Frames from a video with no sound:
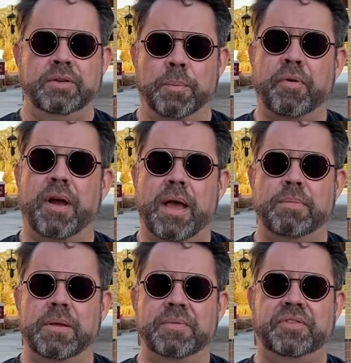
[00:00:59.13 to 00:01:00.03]
your
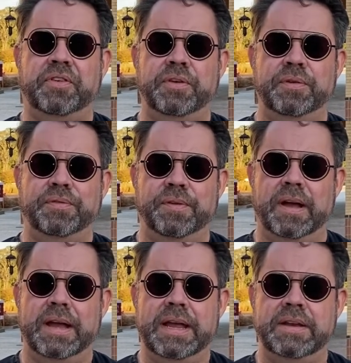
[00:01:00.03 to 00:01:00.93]
problems to
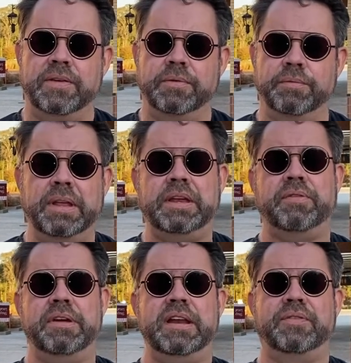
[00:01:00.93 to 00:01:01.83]
find really
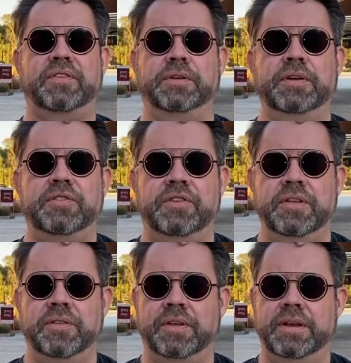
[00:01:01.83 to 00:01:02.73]
creative
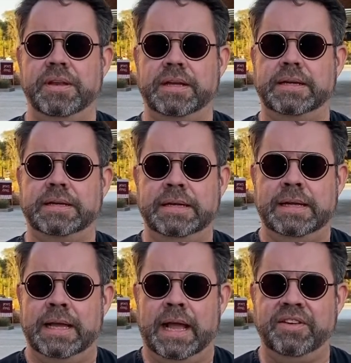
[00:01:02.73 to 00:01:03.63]
solutions. And
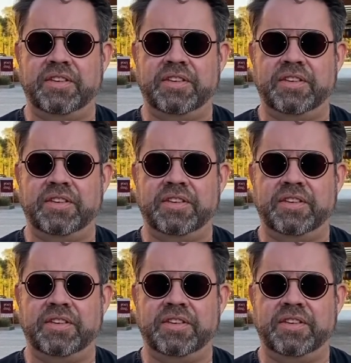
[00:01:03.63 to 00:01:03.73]
I